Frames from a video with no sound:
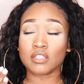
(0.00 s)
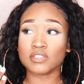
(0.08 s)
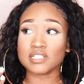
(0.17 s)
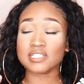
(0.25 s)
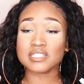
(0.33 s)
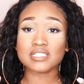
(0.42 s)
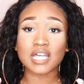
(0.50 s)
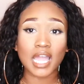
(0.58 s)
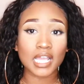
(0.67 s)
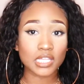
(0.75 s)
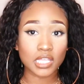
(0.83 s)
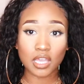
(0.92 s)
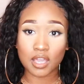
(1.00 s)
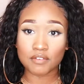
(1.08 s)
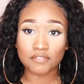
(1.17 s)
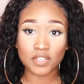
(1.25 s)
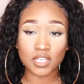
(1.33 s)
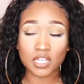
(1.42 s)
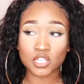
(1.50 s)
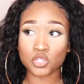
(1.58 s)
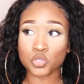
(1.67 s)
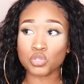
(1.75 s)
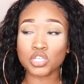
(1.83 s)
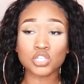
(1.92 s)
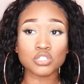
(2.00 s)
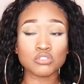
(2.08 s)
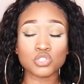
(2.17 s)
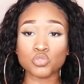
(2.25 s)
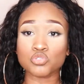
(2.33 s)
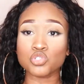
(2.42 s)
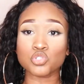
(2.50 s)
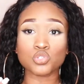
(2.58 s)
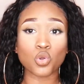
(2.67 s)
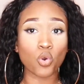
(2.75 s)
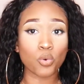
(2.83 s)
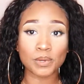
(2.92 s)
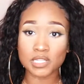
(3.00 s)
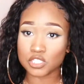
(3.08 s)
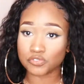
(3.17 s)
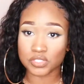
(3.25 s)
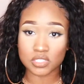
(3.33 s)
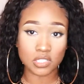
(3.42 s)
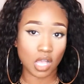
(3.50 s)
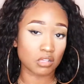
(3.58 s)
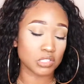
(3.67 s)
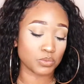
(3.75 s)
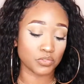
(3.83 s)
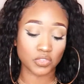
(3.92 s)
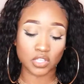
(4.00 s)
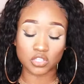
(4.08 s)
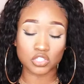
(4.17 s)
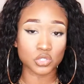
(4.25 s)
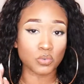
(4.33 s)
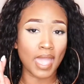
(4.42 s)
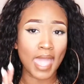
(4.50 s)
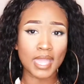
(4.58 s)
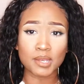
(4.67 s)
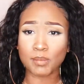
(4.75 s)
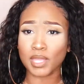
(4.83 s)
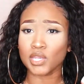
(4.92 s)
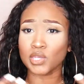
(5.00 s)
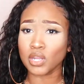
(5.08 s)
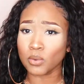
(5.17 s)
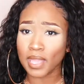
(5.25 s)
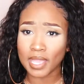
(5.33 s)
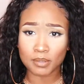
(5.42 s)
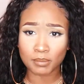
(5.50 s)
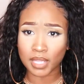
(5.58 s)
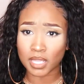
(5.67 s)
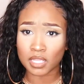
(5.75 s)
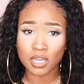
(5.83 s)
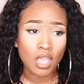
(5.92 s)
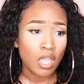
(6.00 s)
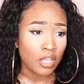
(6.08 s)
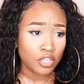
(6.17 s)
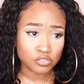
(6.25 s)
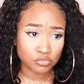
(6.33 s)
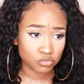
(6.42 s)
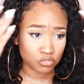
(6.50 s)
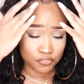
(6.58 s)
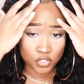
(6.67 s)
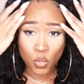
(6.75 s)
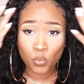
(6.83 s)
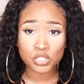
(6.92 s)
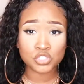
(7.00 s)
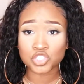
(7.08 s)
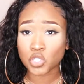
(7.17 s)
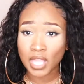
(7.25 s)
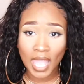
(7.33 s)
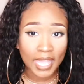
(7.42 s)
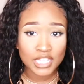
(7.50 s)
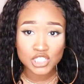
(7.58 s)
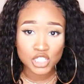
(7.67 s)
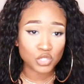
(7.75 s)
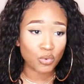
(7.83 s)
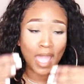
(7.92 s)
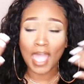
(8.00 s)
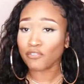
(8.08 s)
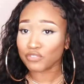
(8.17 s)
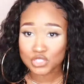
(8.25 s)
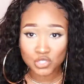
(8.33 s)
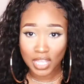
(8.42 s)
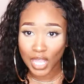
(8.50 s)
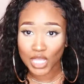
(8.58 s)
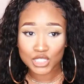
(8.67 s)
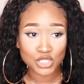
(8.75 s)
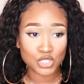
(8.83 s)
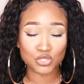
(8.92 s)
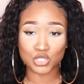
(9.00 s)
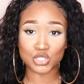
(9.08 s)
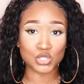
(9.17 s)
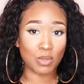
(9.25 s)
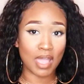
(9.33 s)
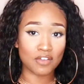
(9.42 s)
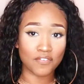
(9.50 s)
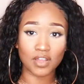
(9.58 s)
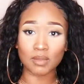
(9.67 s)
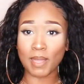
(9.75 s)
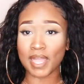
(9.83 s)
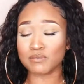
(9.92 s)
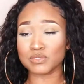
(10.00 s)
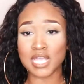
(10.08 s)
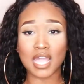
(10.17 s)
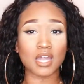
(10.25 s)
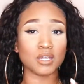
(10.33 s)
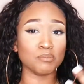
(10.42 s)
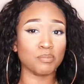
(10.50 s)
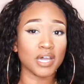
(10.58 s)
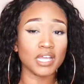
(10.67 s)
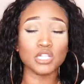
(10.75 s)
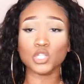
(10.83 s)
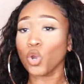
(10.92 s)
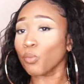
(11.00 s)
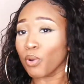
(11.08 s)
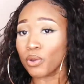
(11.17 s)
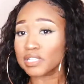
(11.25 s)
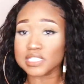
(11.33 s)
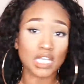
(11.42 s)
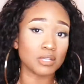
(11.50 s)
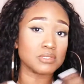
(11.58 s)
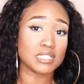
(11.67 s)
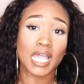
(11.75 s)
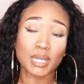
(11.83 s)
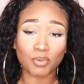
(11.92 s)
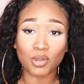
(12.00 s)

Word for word: the styling of it, you could do so many different styles with it. You could do headband, no headband. You don't want to show your edges, you don't have to show your edges. You could do half up, half down, bun, low ponytail, side